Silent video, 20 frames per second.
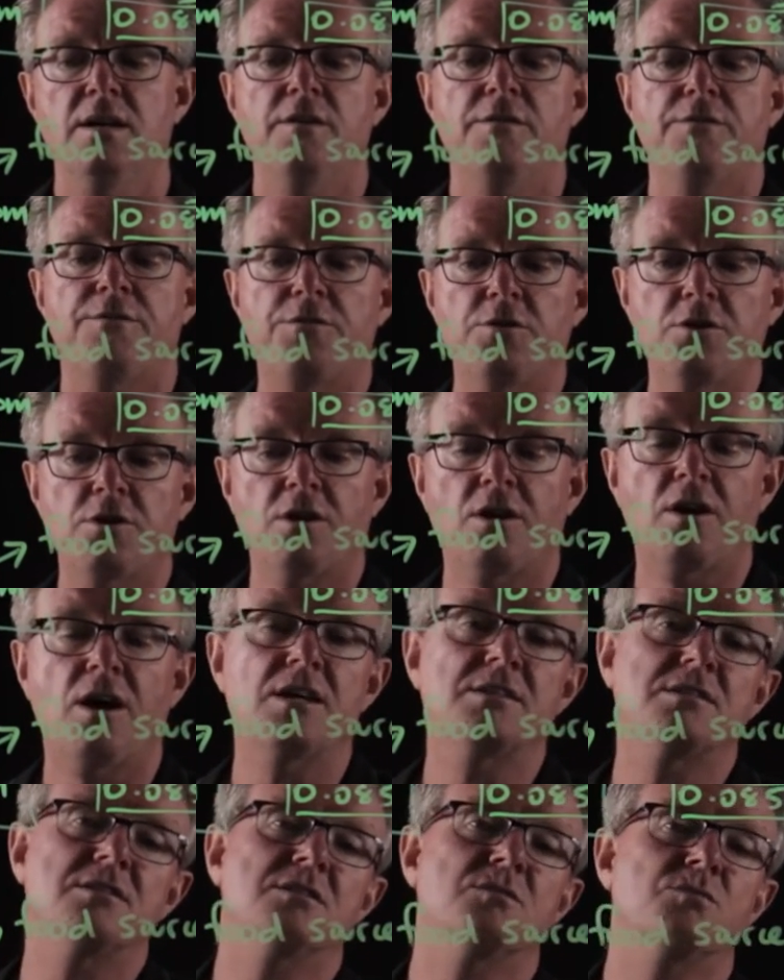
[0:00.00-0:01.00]

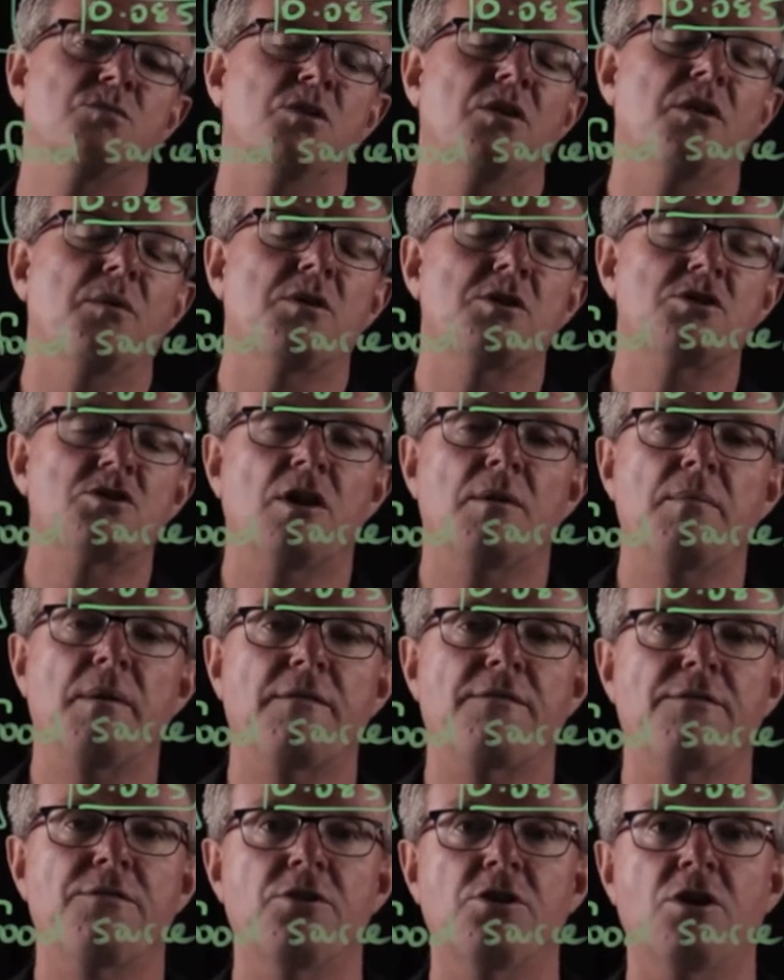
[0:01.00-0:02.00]
Fertilizers, well, they want to try and
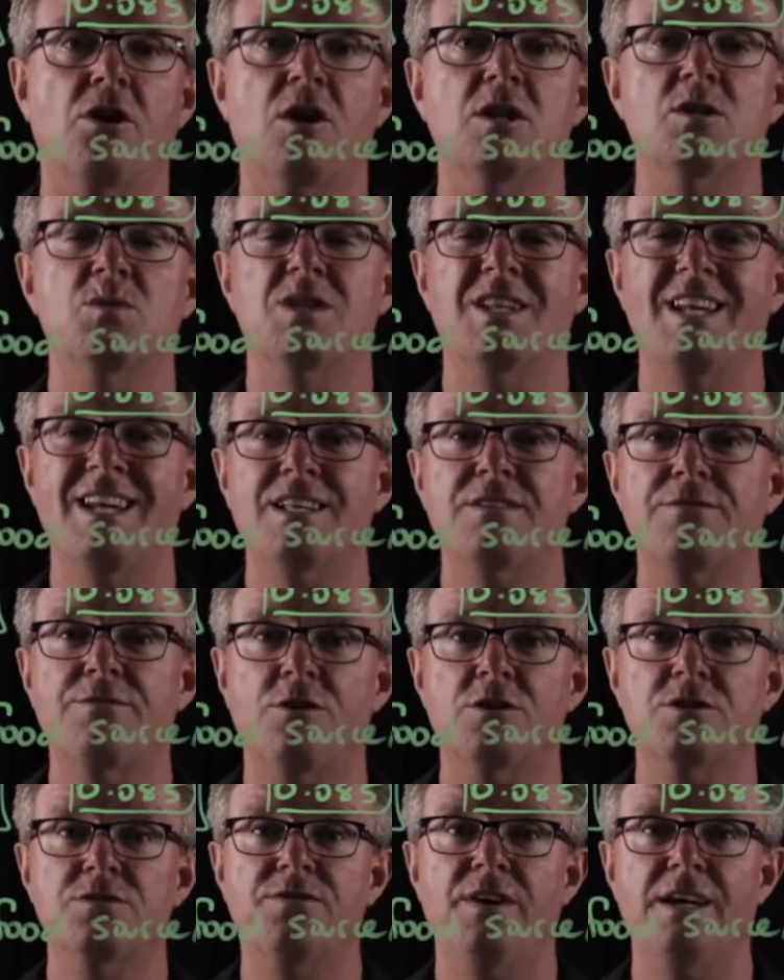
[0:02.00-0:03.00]
make fertilizer with less
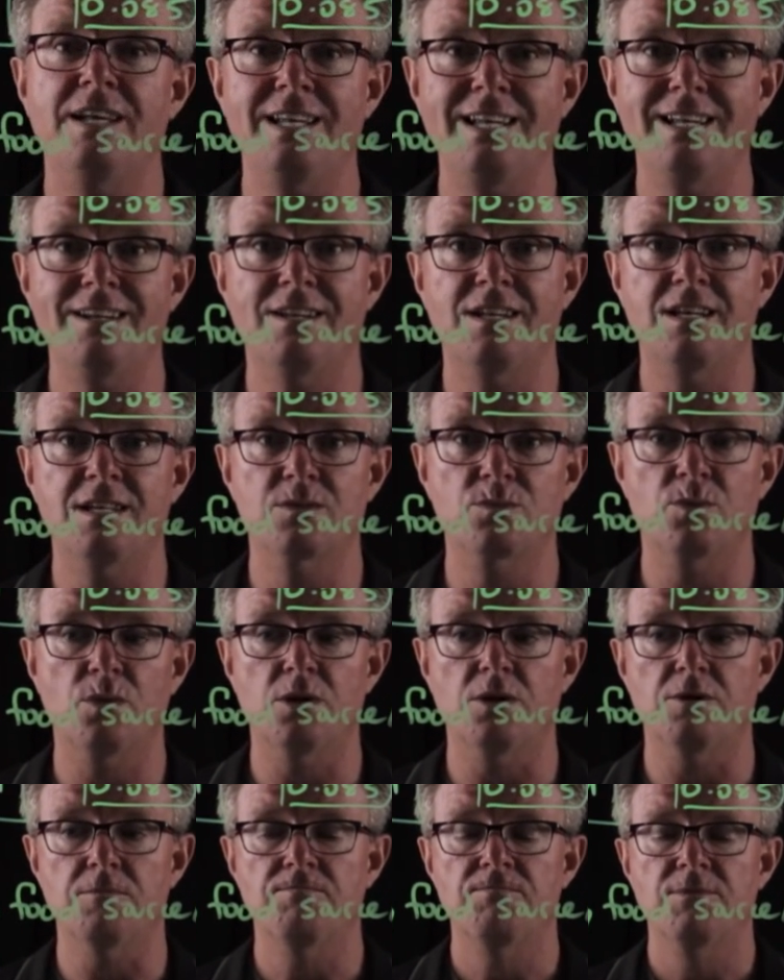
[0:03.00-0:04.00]
phosphate in it as
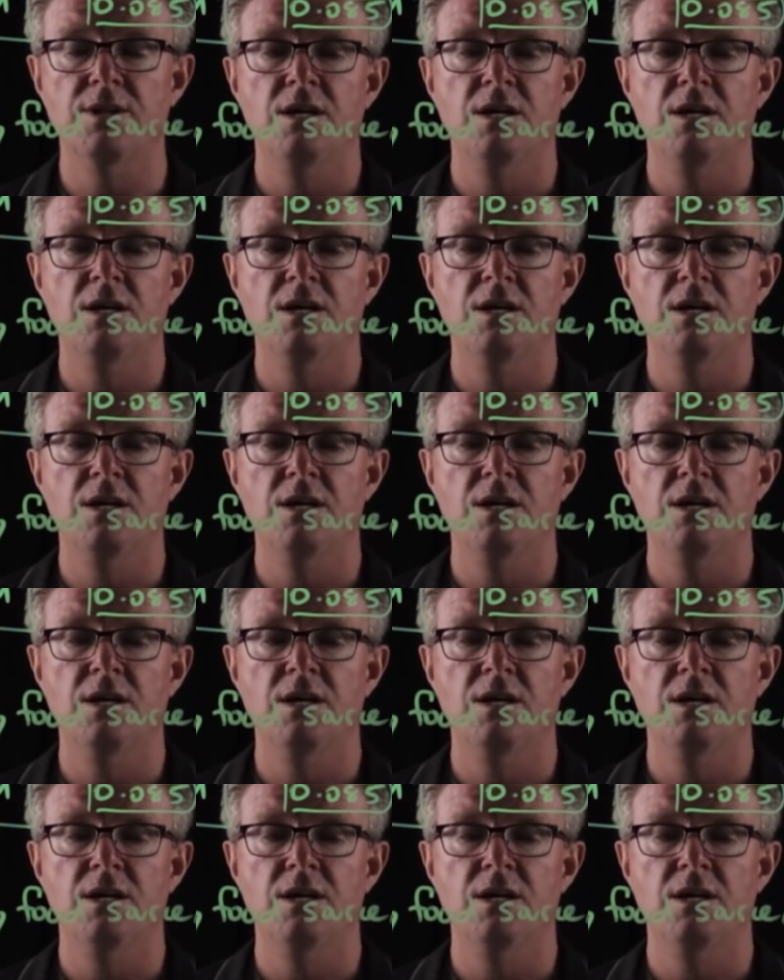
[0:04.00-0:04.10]
well.